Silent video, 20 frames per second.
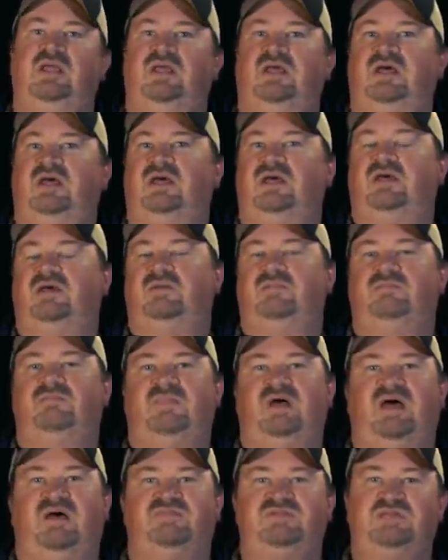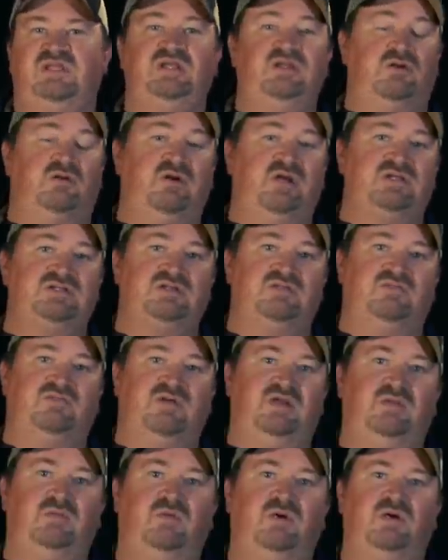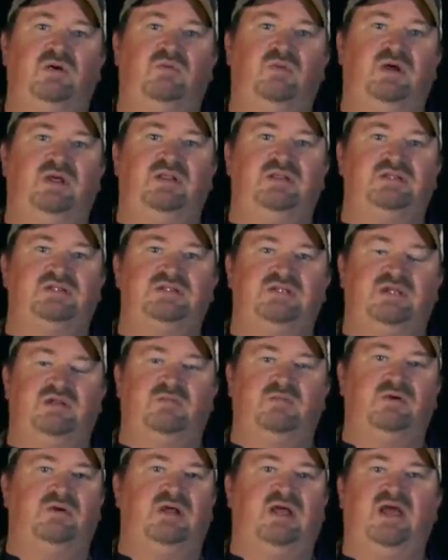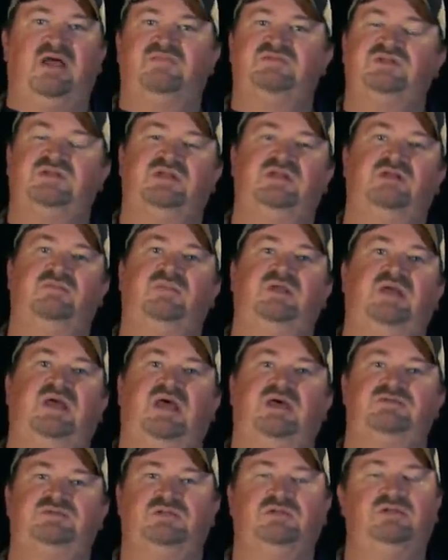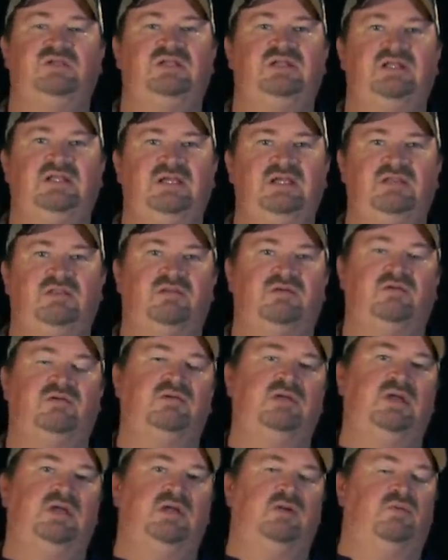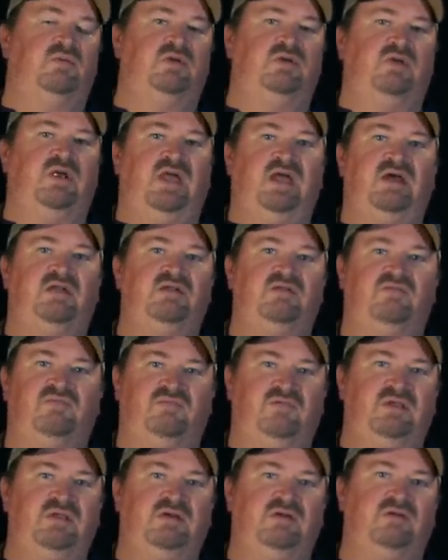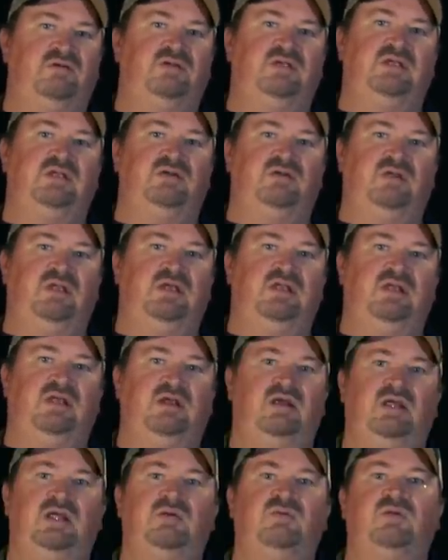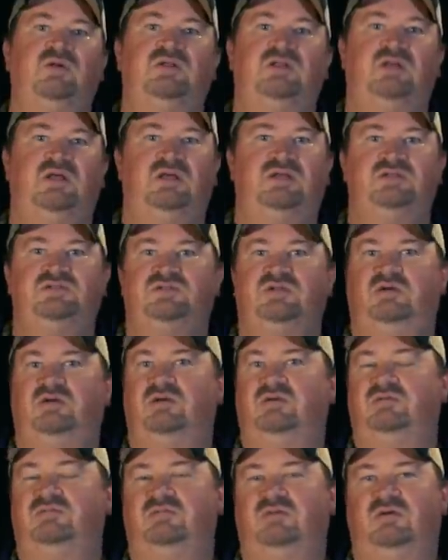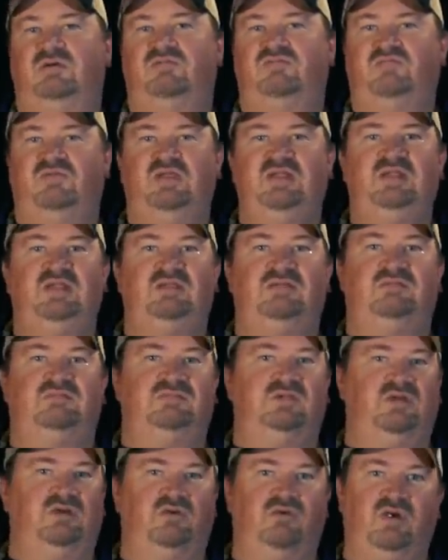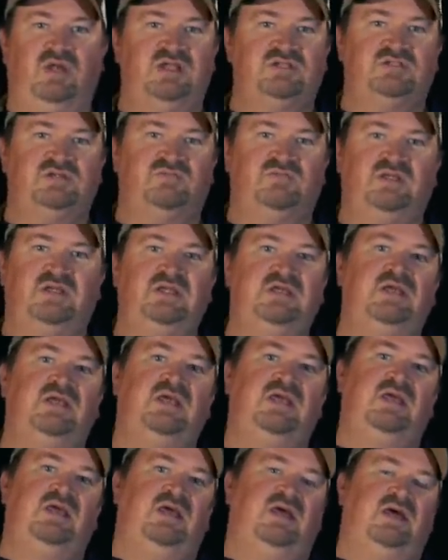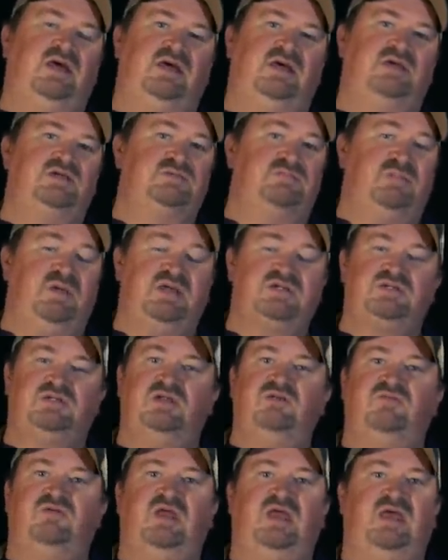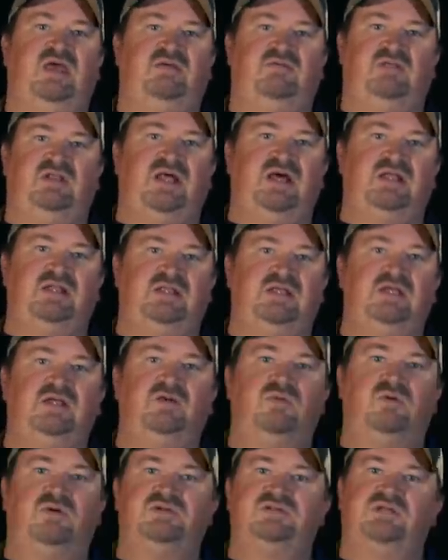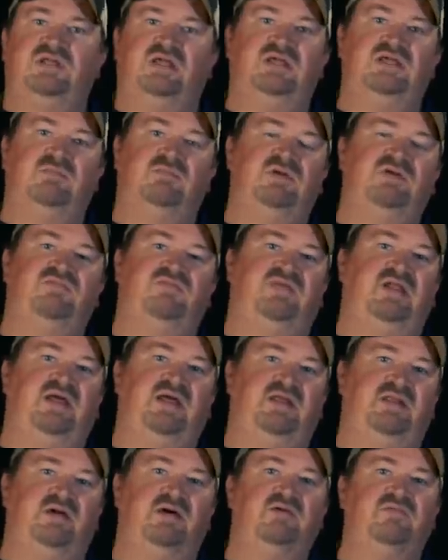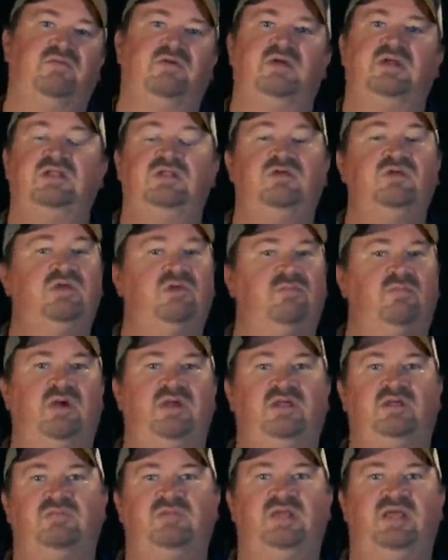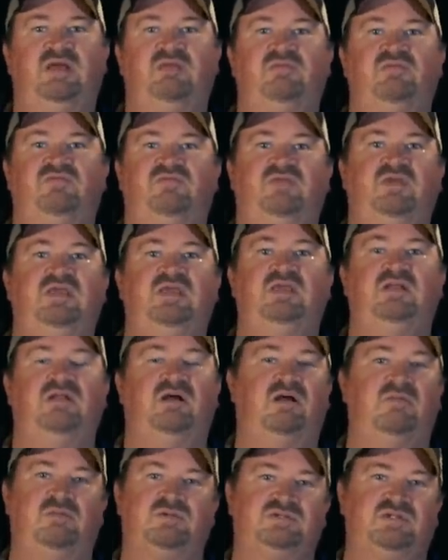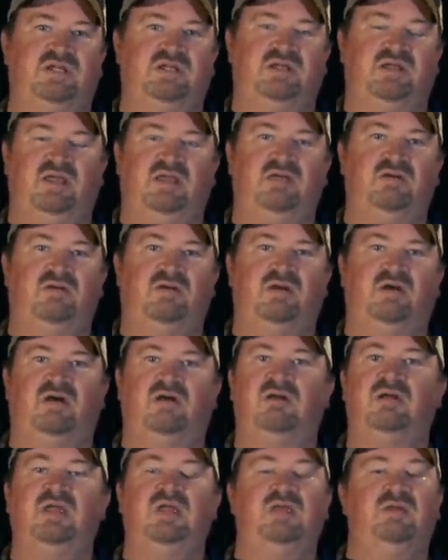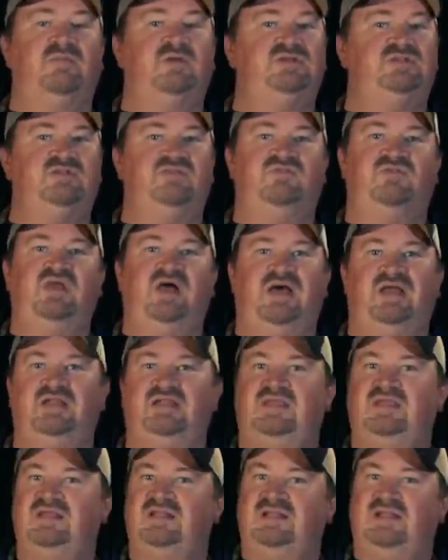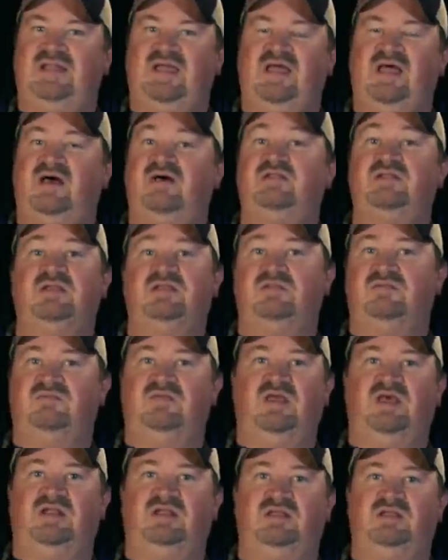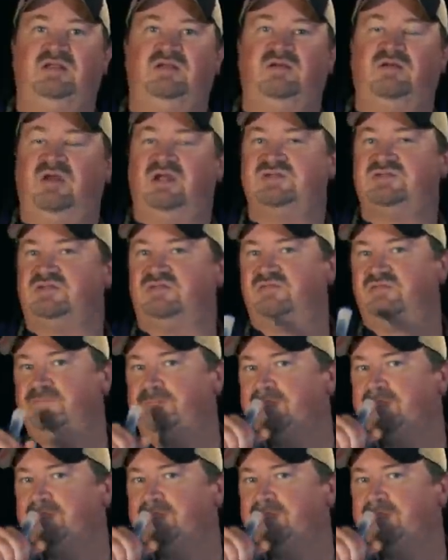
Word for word: Uh, I've seen aggressive feed work well in the timber. I have seen it be absolutely lethal when you're out in a field and you're in an area where ducks are, are feeding aggressively, uh, especially if you have a lot of decoys, they can be flying over and you can break them down with feed almost like a hail call, but you've got to get loud and you've got to get aggressive.